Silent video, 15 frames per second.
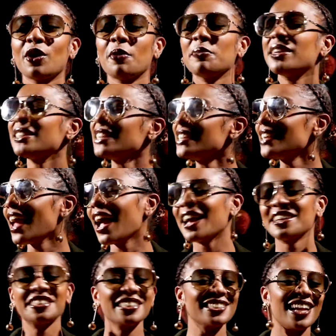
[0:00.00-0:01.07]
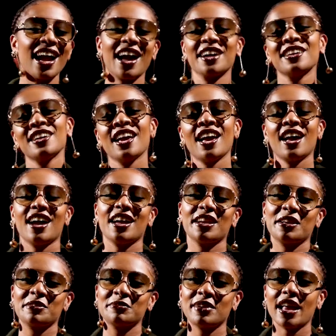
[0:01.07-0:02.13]
call me Tina, Tina, and
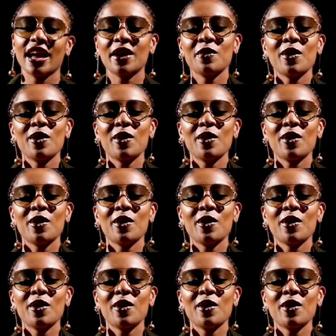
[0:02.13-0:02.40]
I'd be like,